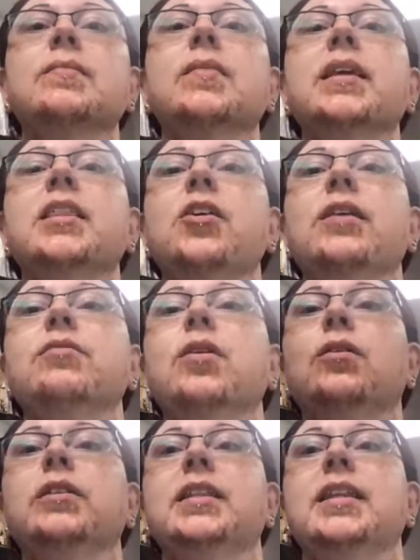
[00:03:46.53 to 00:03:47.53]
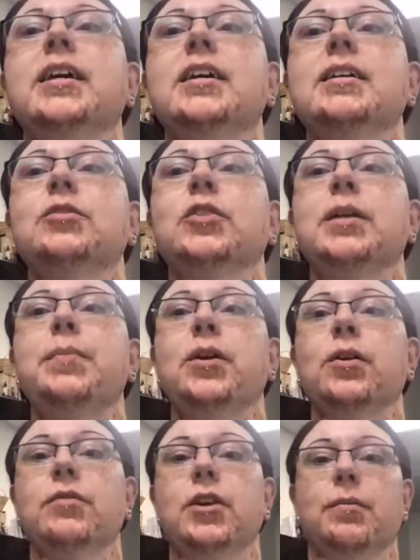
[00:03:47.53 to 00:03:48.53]
I think you have gold in there. Trying to peek
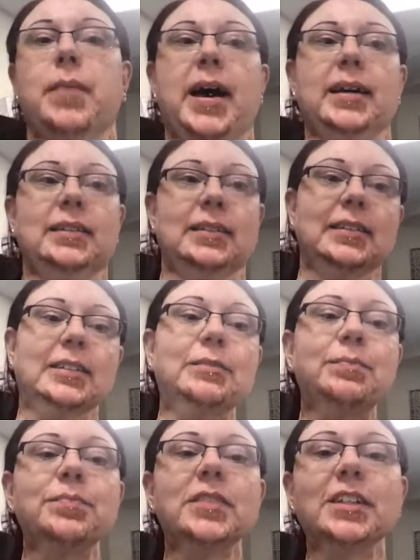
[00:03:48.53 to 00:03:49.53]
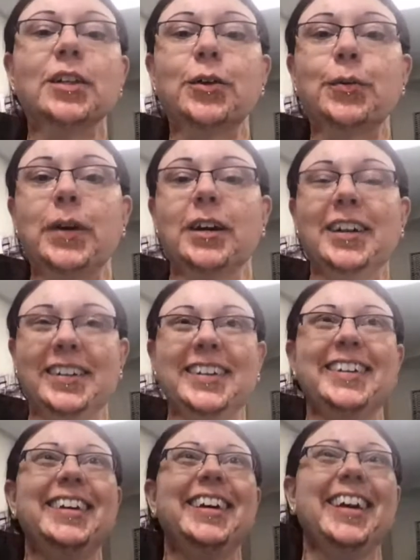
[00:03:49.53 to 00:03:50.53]
over your boxes, a little weird.
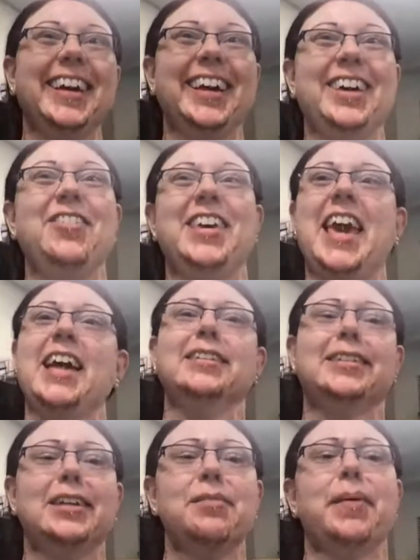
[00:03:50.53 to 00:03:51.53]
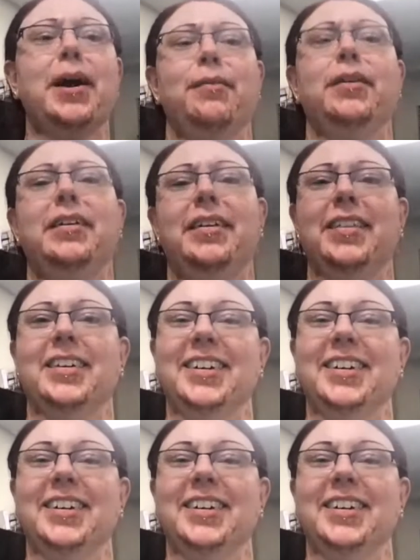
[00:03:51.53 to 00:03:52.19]
We can't sit by one another.